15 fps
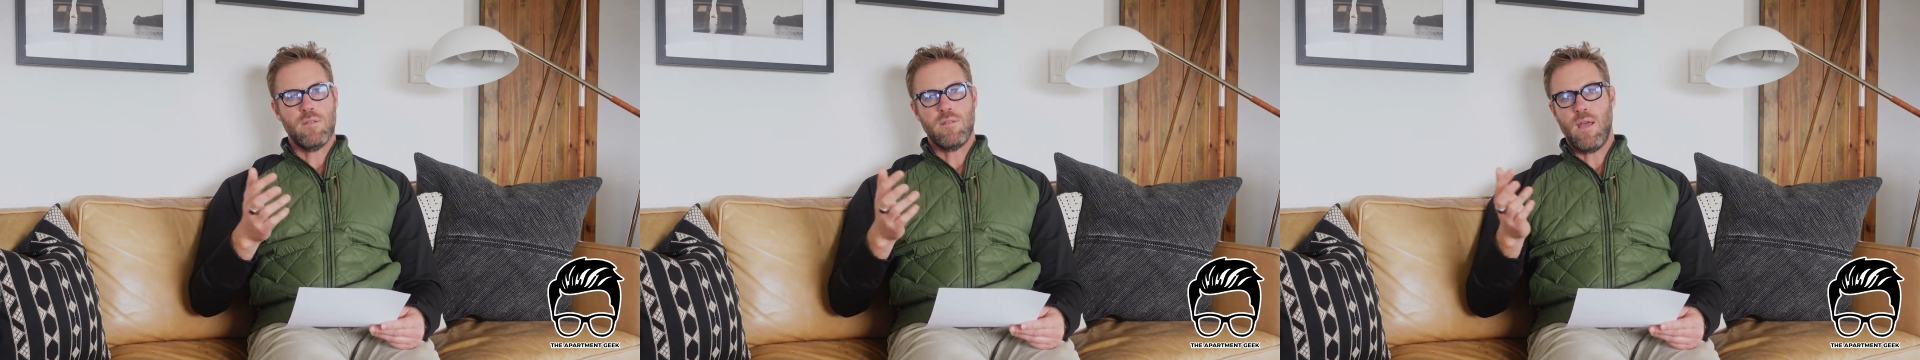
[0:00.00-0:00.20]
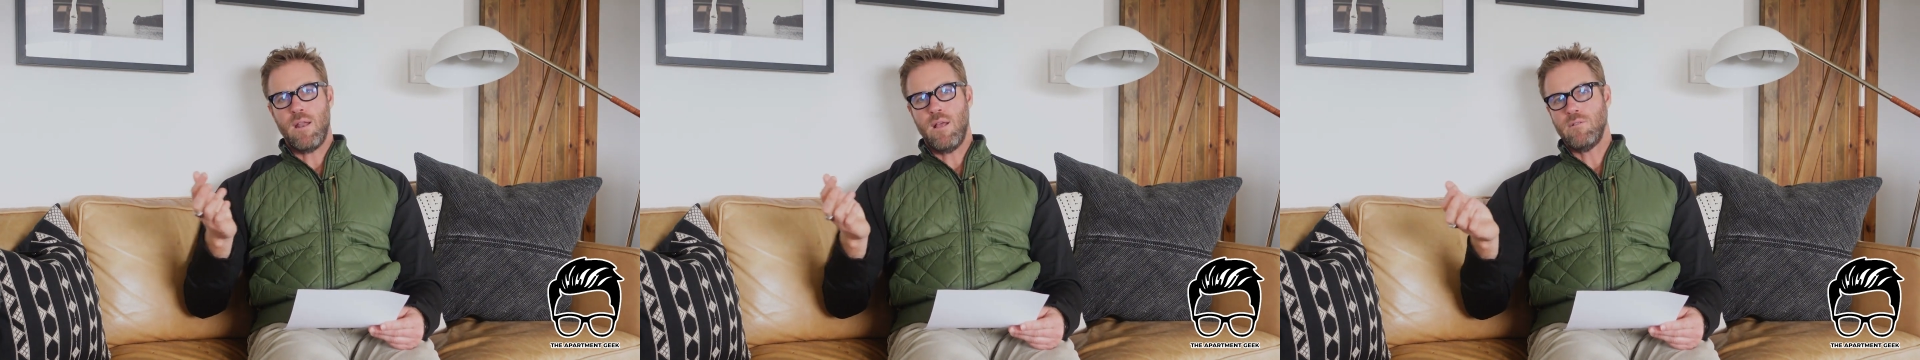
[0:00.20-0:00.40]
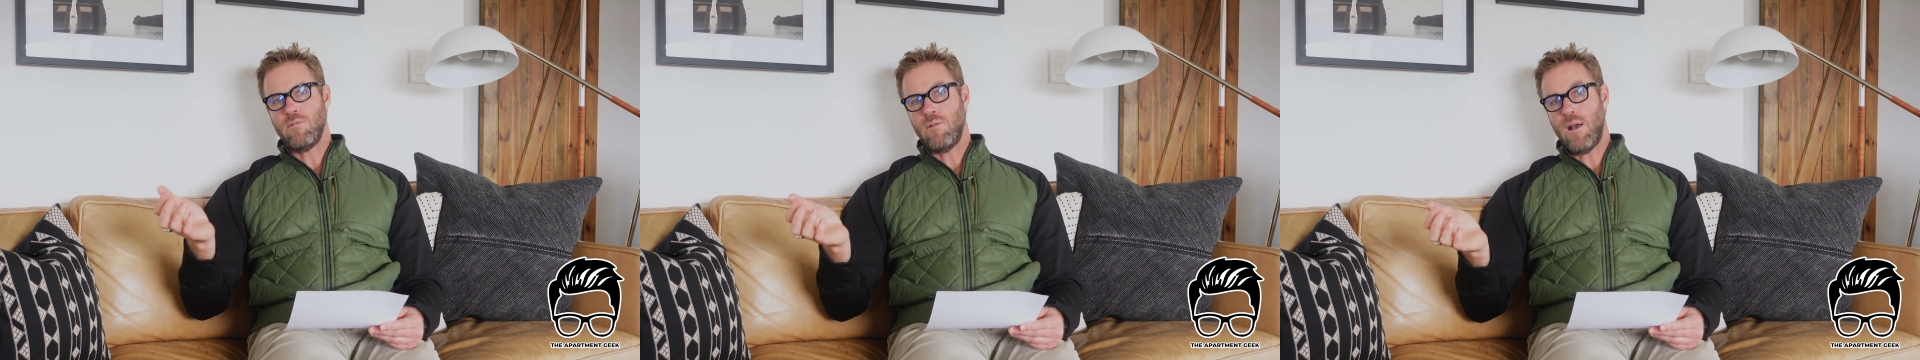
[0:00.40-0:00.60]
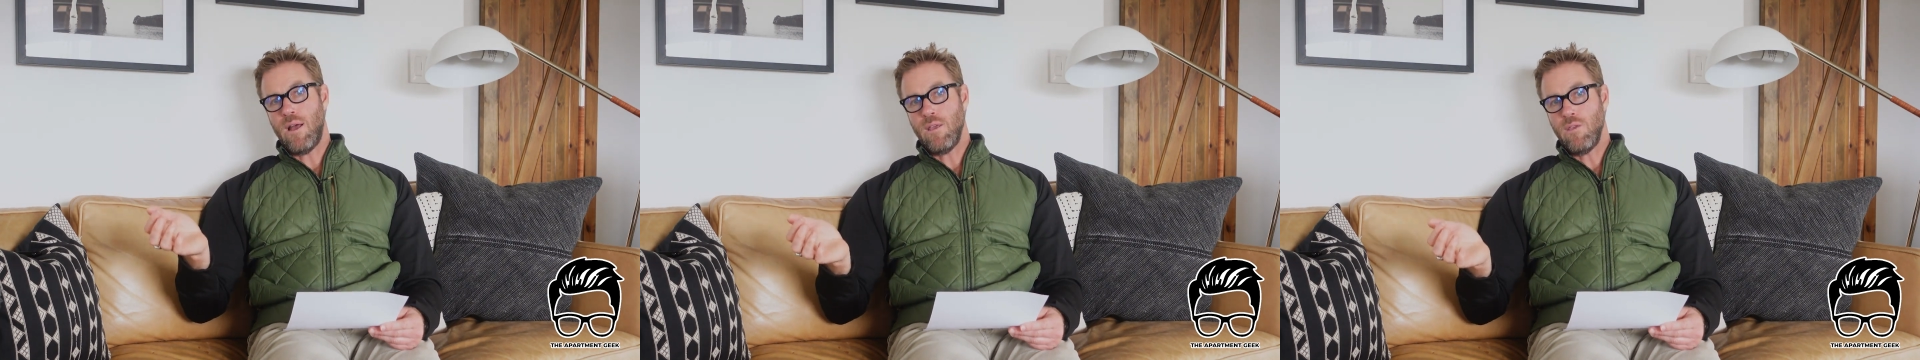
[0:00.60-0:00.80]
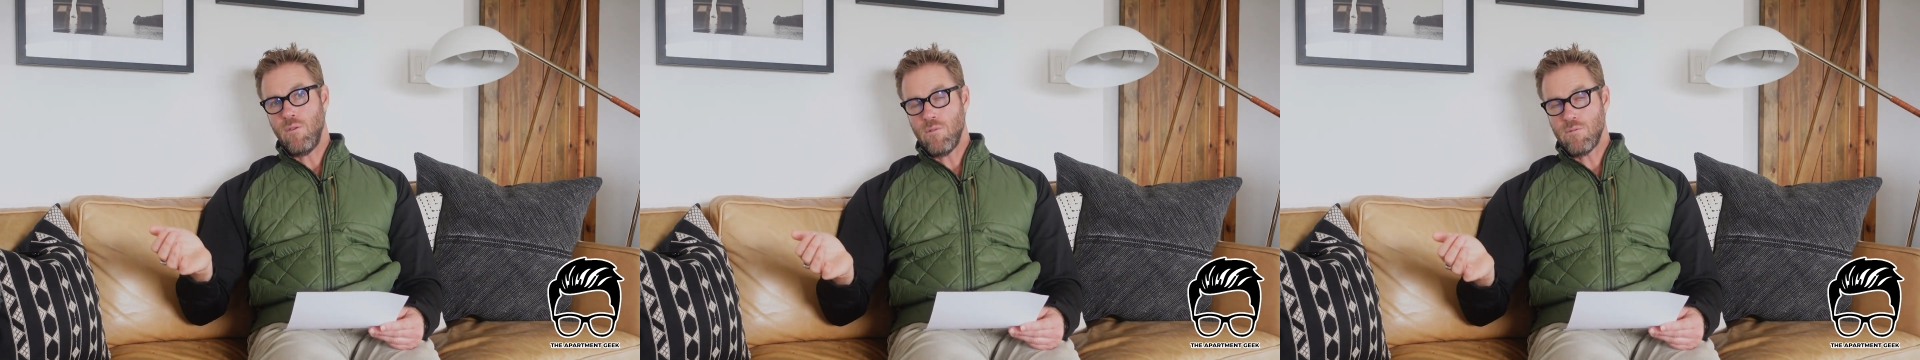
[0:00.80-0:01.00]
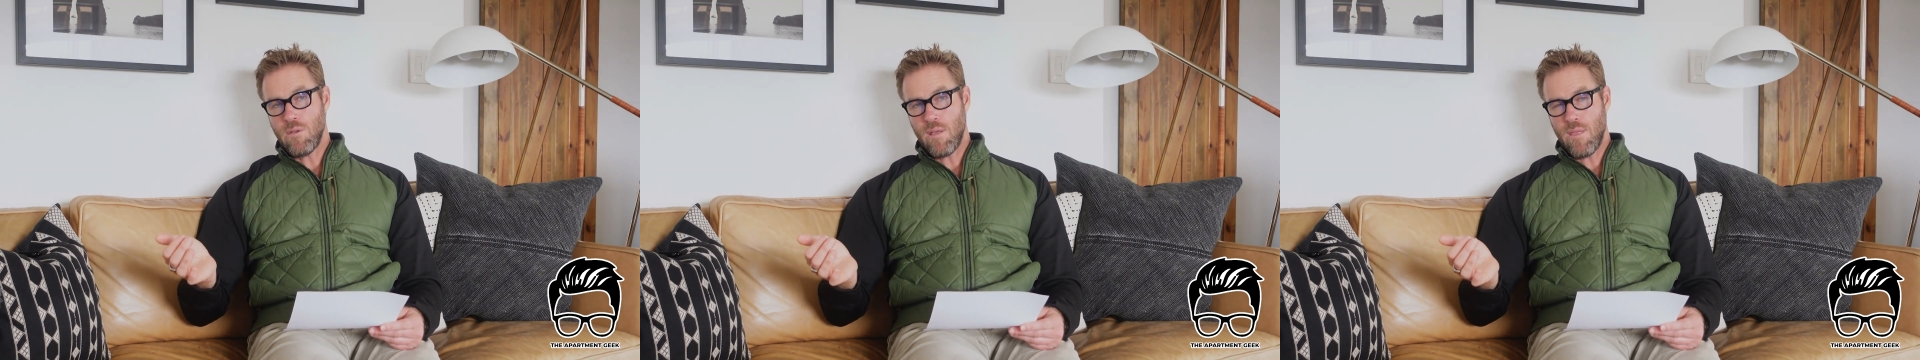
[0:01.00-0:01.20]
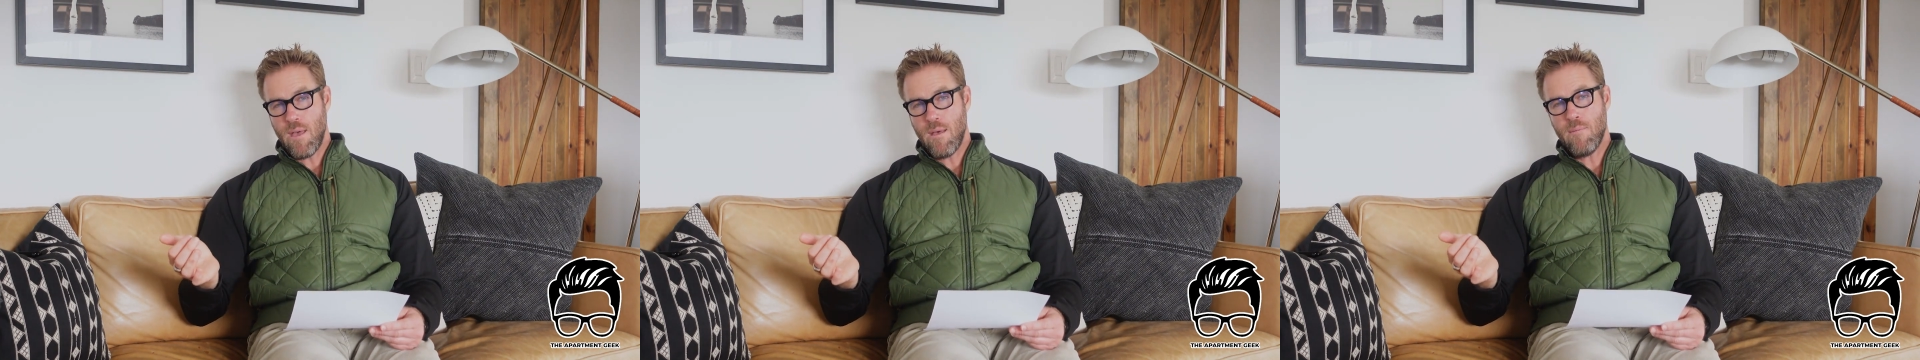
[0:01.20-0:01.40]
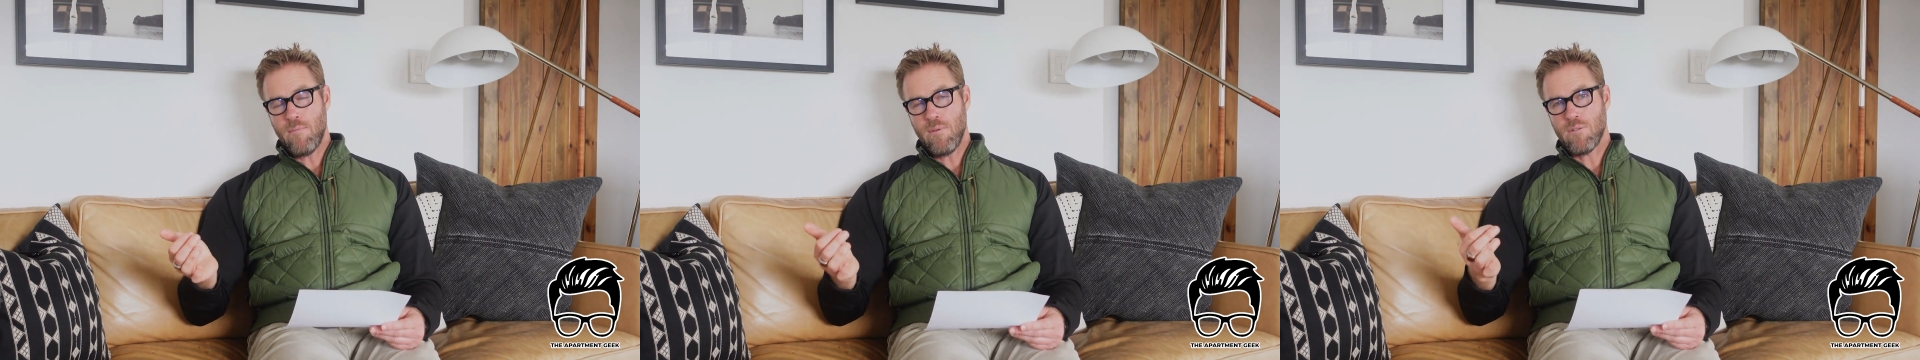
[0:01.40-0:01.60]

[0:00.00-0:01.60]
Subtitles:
tenants are not using them,